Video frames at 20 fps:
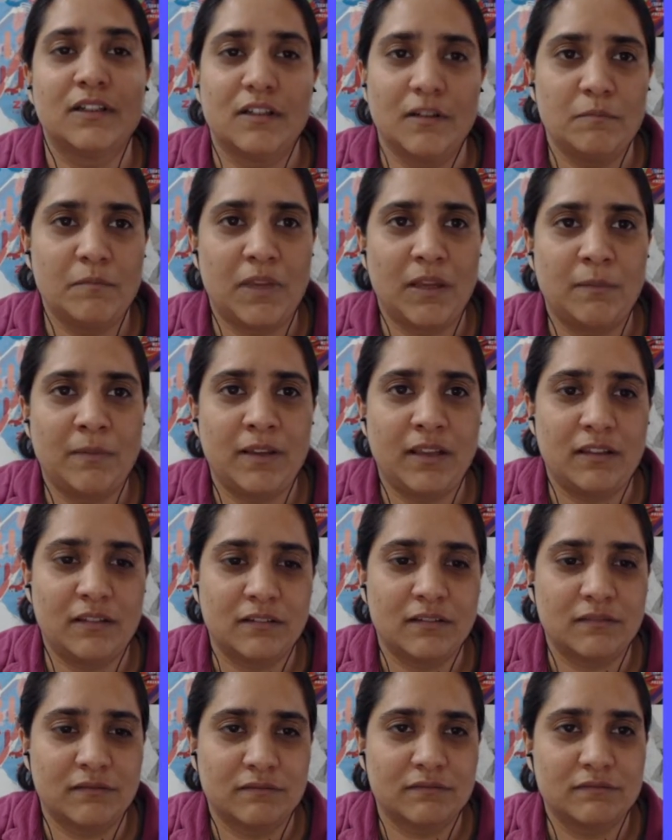maybe
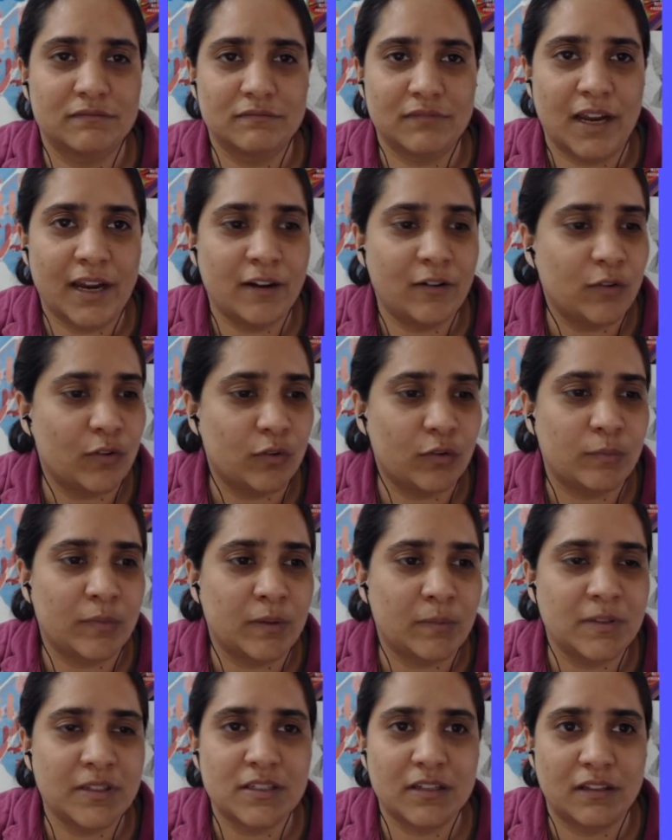I don't know,
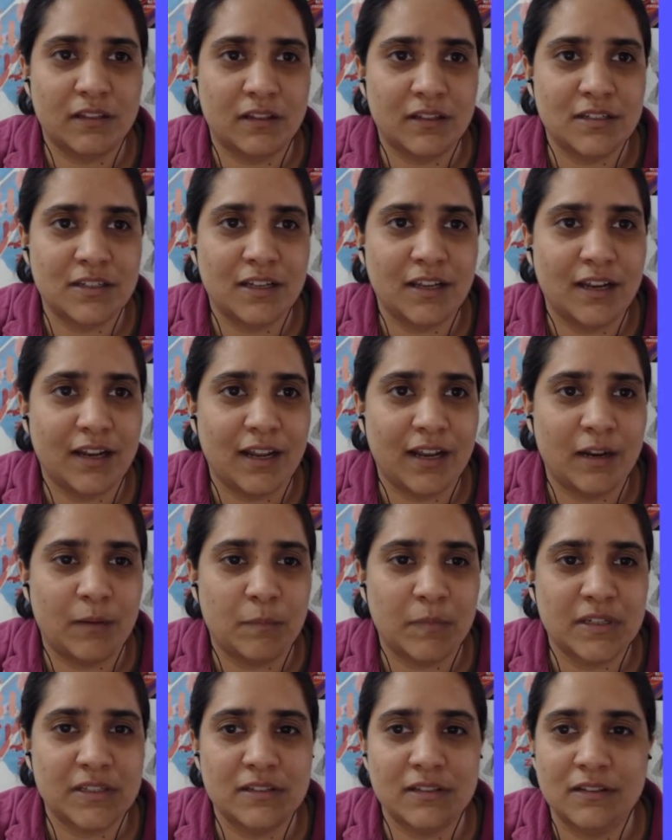maybe Chandaji can help
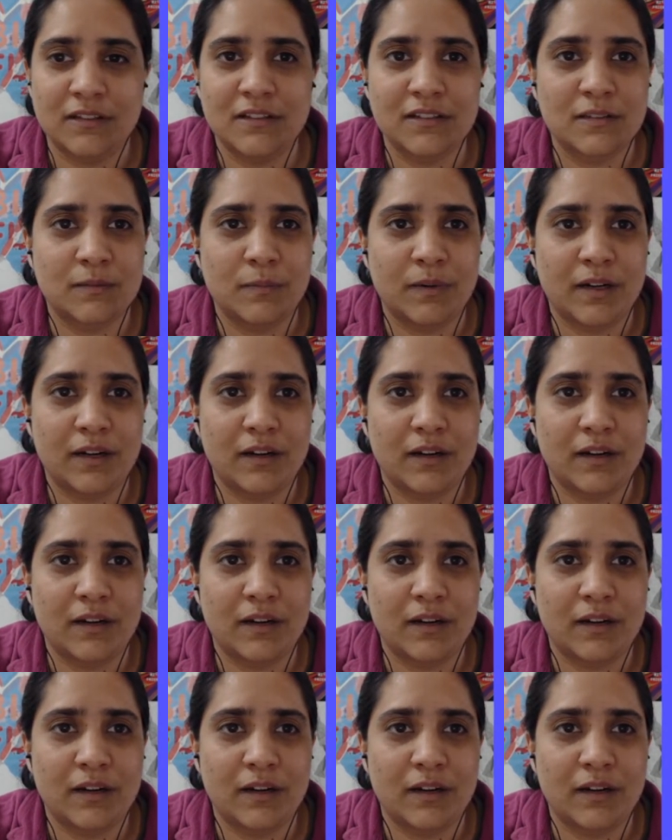us in this, but